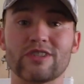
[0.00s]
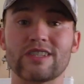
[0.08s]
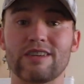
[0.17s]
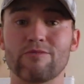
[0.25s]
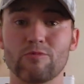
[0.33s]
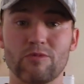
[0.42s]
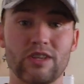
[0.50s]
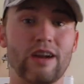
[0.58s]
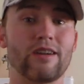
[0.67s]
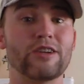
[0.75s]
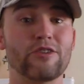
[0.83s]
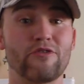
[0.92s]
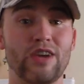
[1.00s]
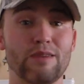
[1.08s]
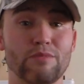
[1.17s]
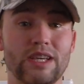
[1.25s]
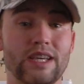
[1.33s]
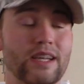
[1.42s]
safe carrying your
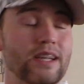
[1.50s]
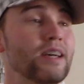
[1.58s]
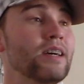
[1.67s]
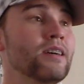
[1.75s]
family in it.